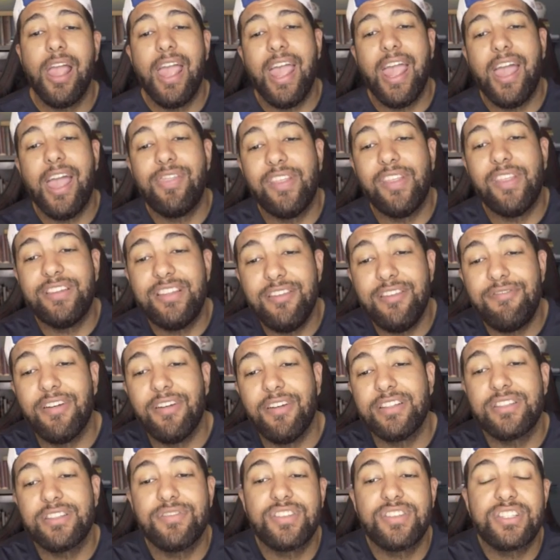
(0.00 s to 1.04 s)
and the
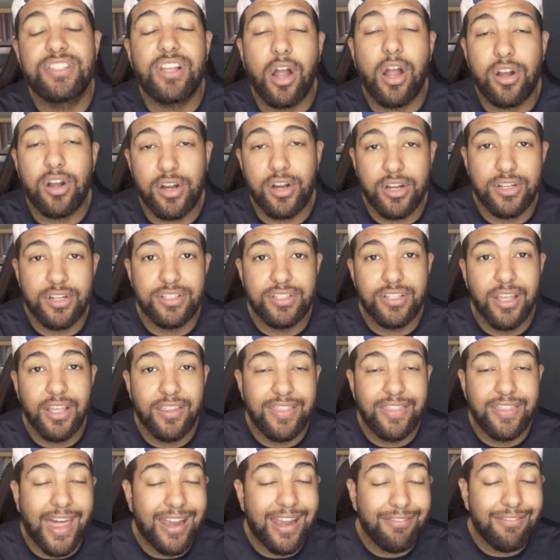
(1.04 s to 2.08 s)
defensive starters
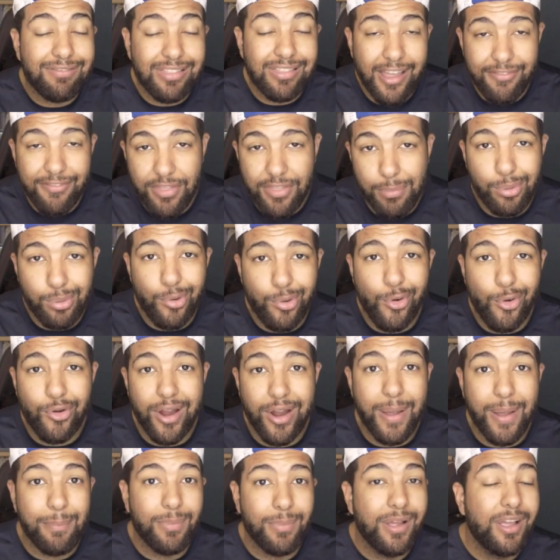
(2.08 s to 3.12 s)
that have left the
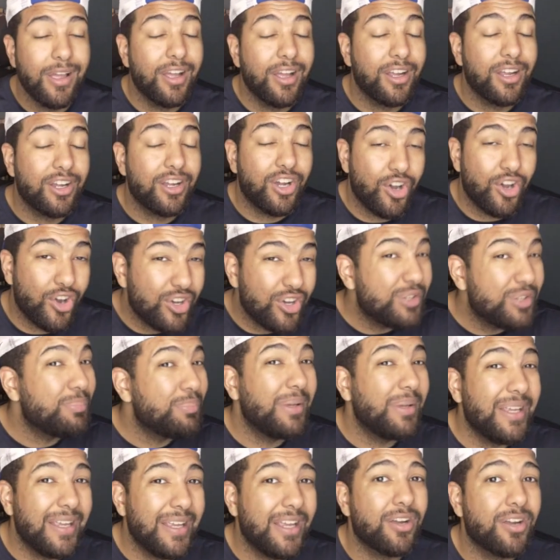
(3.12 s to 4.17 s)
program could
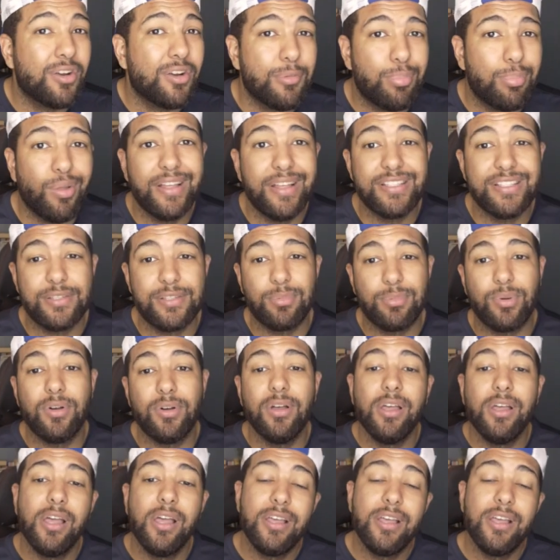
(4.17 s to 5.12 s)
be irreplaceable.